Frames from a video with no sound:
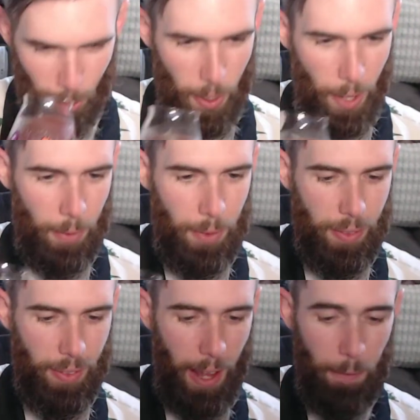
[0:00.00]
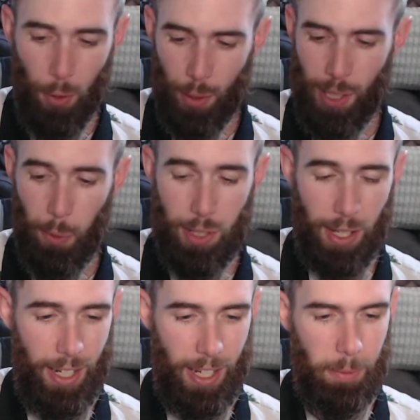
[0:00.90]
wow, at first I wasn't
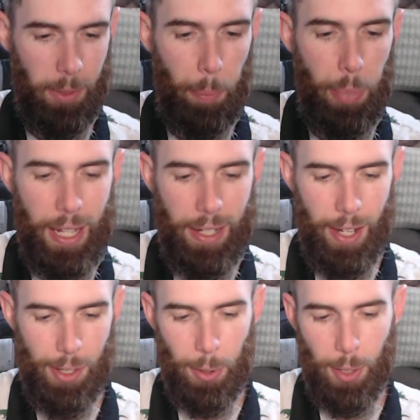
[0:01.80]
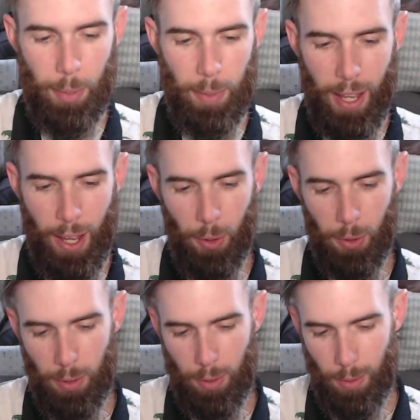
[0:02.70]
getting it, but the peanuts are coming out
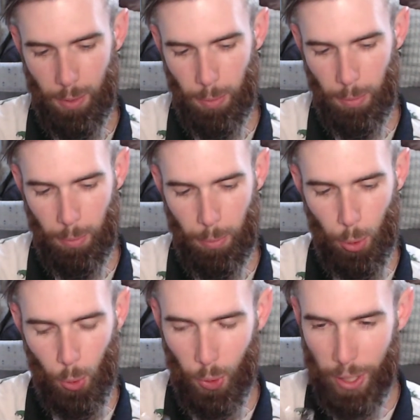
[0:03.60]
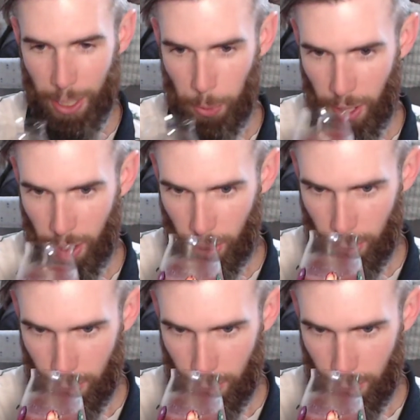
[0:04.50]
pretty well.